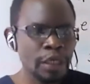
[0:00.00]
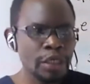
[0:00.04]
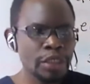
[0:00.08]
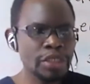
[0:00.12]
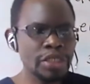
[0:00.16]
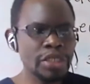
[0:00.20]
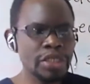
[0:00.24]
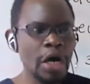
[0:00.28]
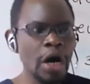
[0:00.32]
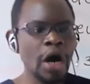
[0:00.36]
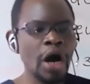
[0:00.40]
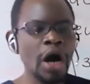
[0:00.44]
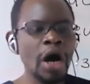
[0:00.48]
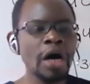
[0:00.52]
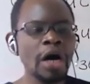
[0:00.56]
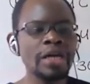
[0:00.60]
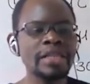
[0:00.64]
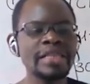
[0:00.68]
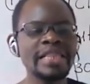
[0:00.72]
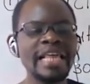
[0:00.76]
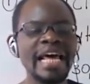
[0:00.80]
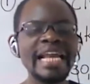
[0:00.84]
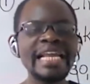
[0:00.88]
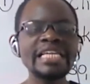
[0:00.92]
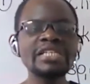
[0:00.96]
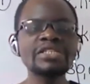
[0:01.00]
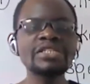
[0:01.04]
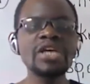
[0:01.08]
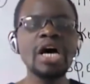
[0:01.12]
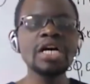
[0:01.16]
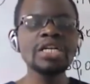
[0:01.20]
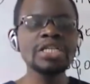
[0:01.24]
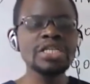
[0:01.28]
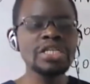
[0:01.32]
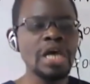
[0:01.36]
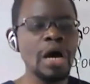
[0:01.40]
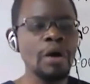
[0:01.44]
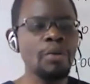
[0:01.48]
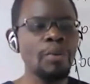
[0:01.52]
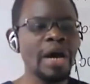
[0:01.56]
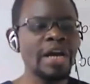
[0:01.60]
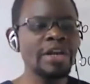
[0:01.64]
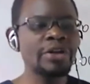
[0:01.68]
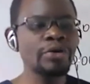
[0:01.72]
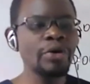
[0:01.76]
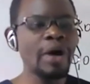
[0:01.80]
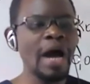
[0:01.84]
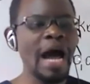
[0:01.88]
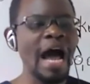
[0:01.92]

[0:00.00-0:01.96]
So there is also, when you